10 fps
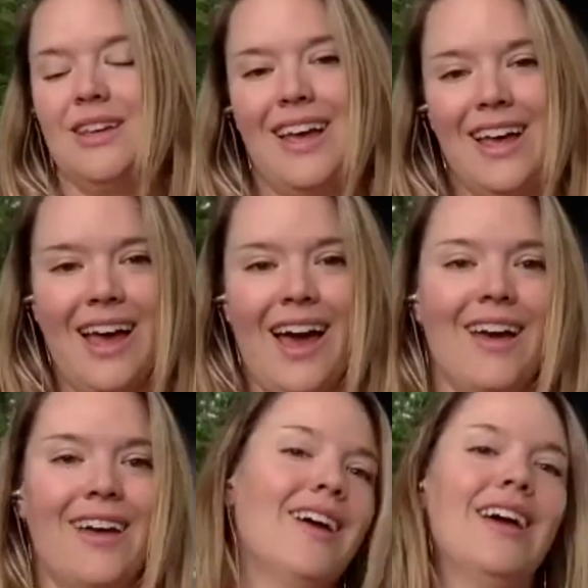Ha!
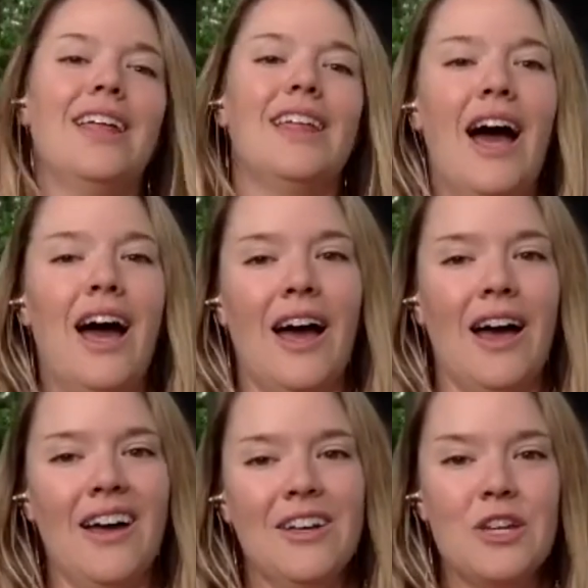
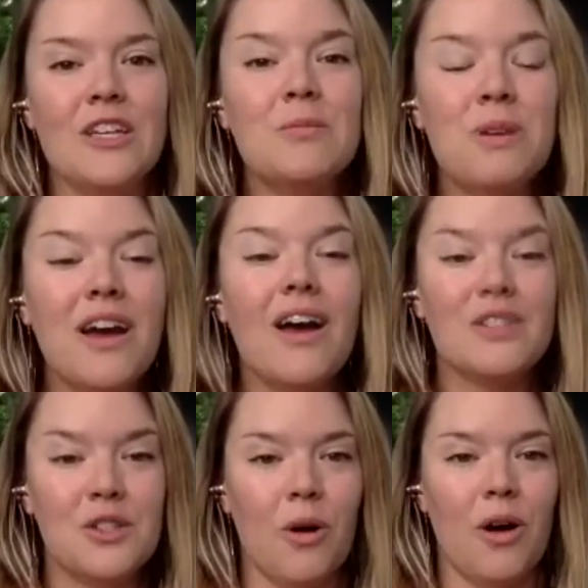Just
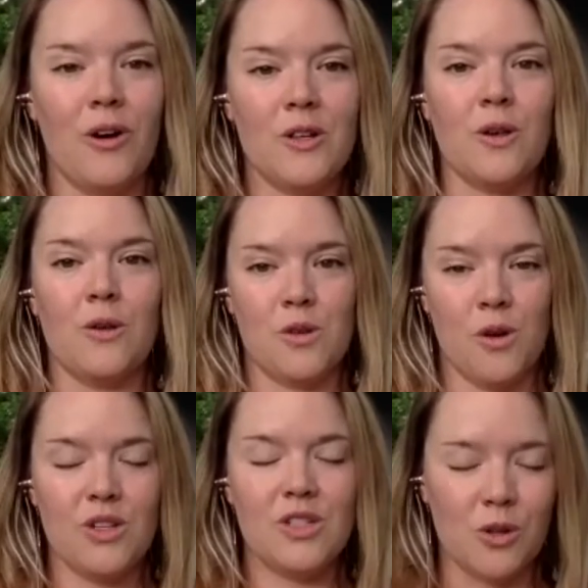because you are a
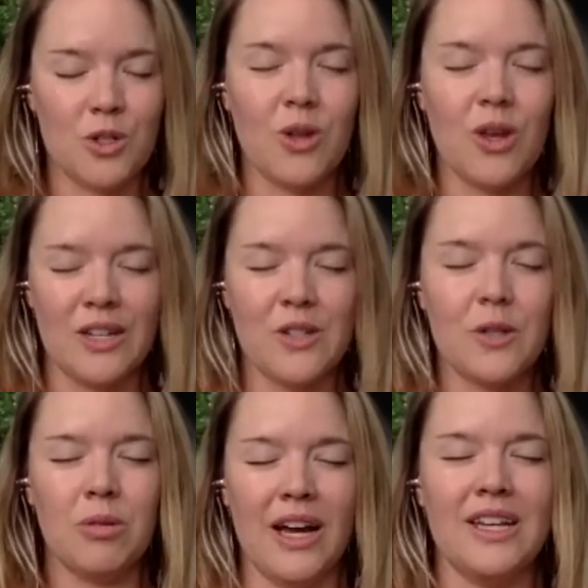social
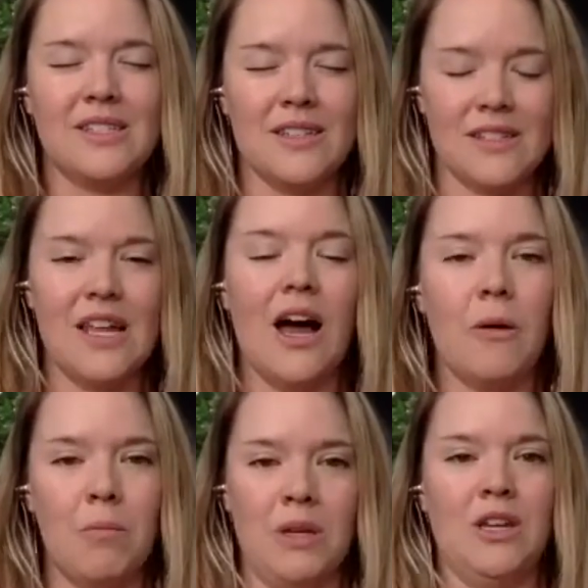enterprise does not
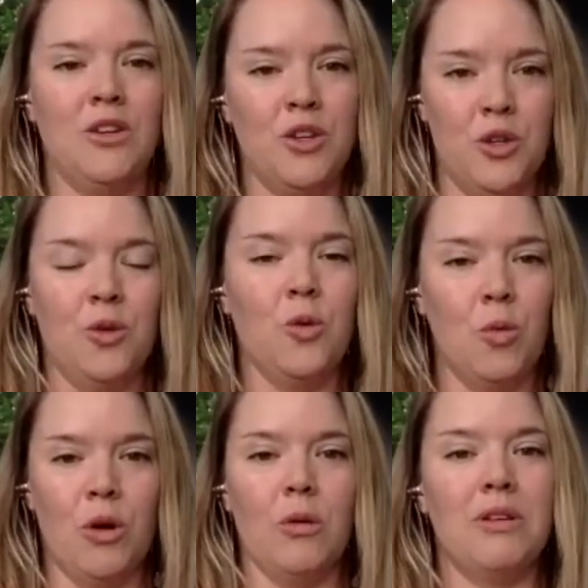mean you
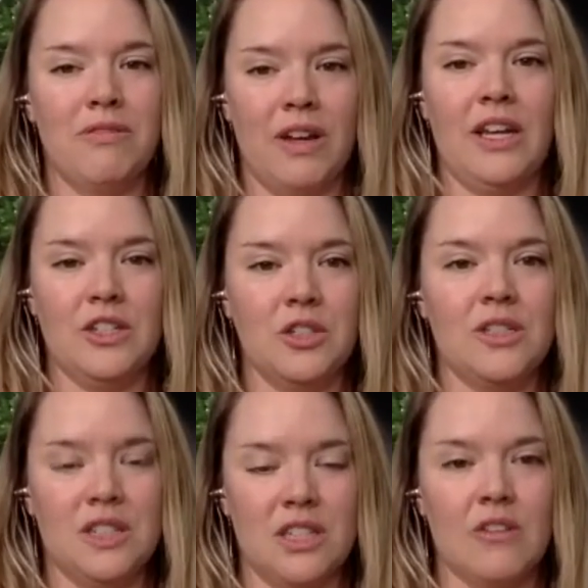will be financially
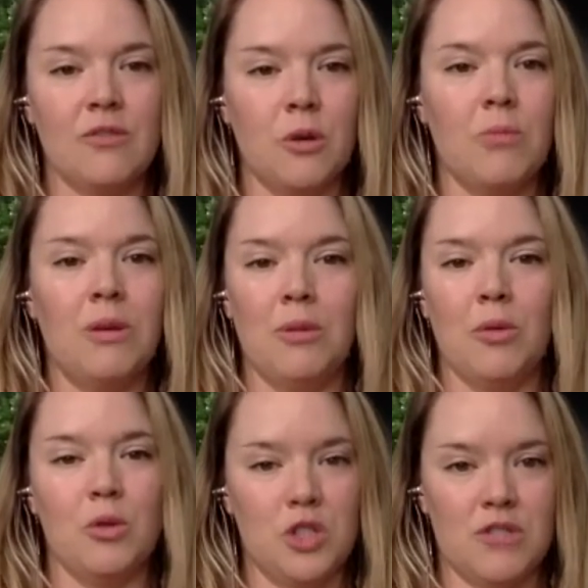successful and people
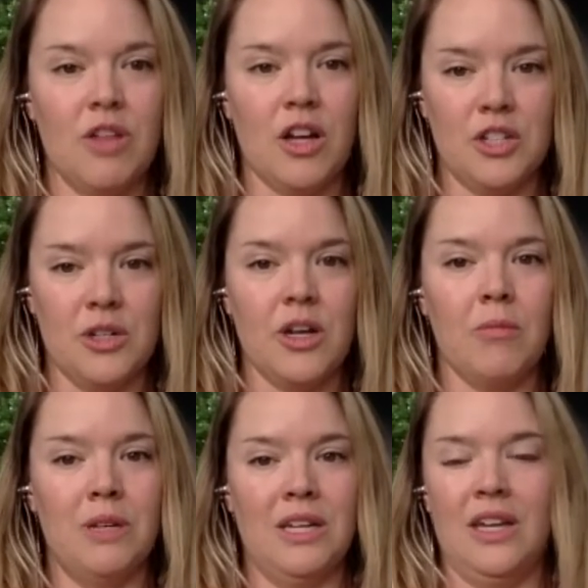will just flock to your
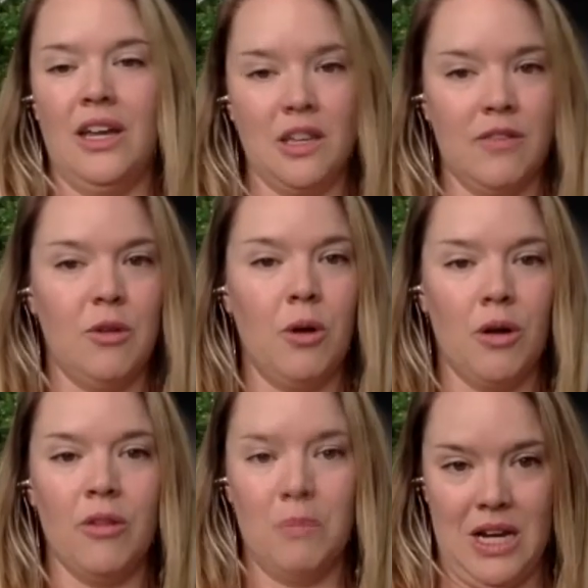company and give you all
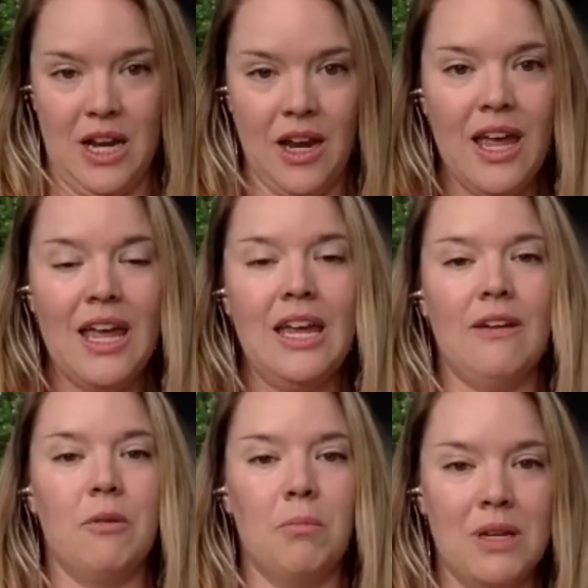the money.
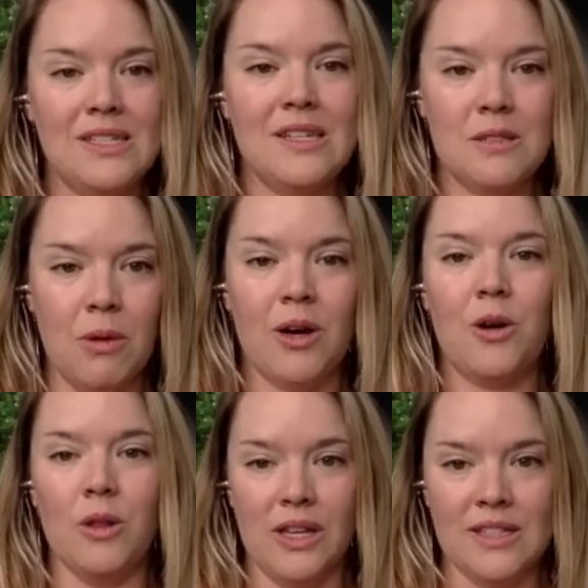If the business
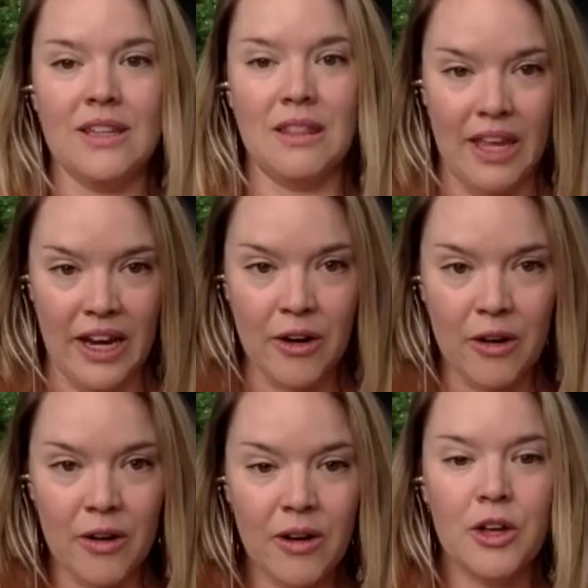model isn't
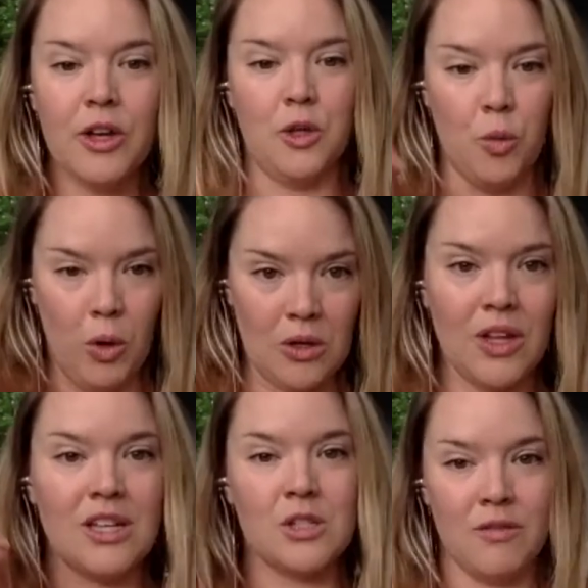there, you will
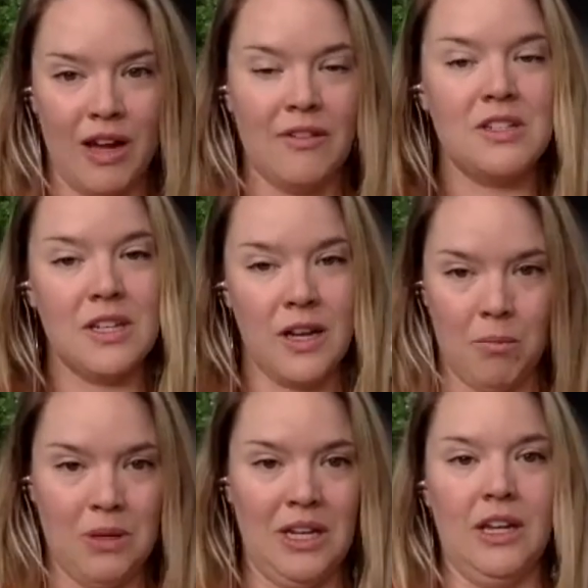not survive as a
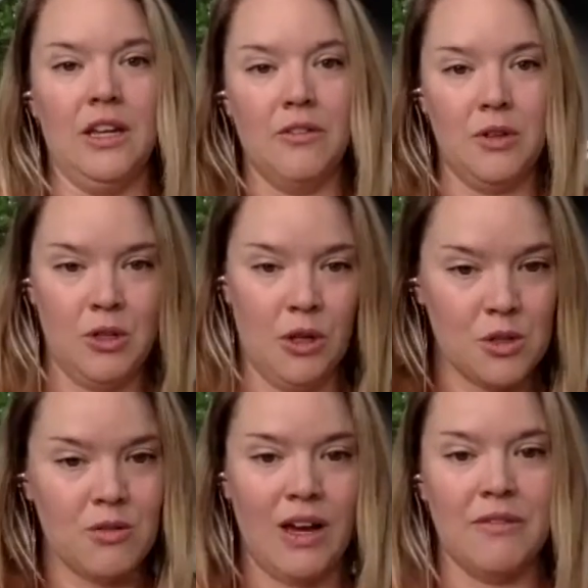company. And if you don't
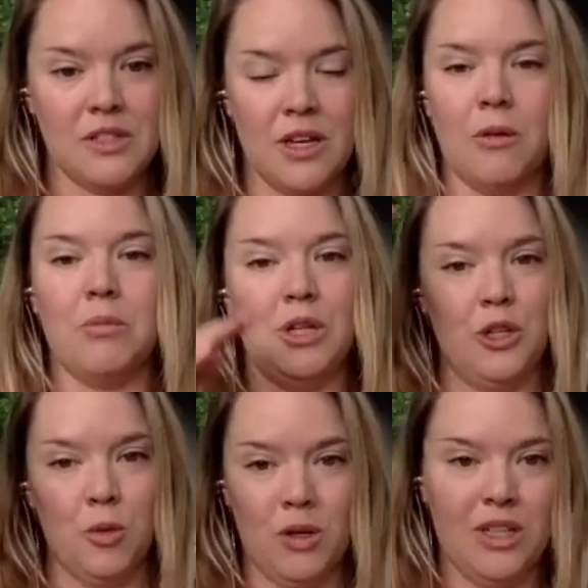survive as a company,
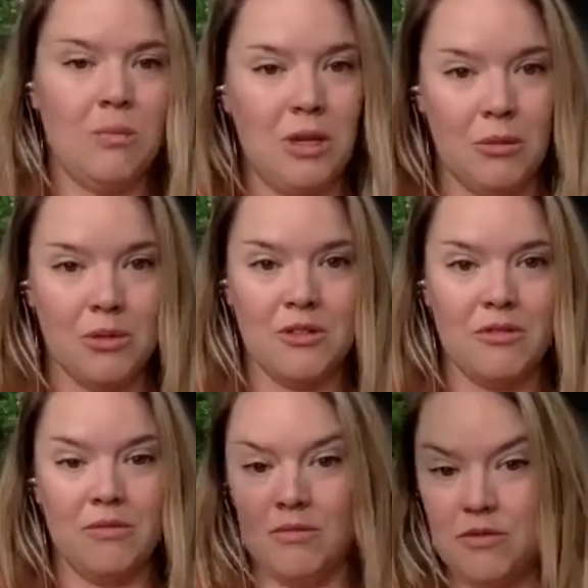you will not be able to
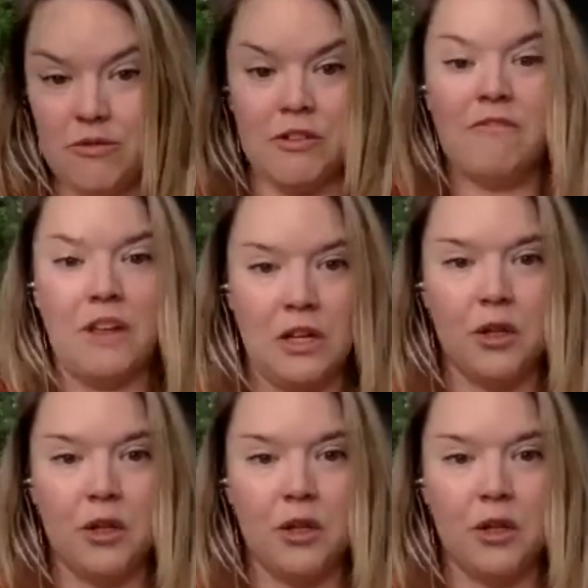fulfill